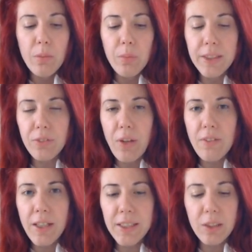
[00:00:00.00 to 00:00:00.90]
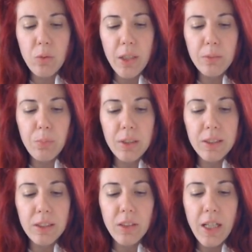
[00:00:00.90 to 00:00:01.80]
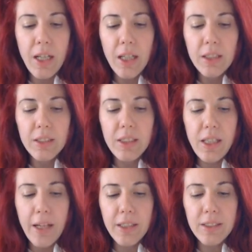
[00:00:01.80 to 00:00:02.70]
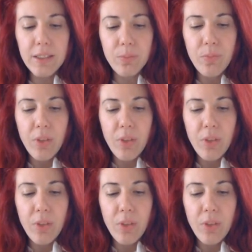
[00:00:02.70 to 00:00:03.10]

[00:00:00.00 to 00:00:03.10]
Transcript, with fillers: plus five x squared plus three dx.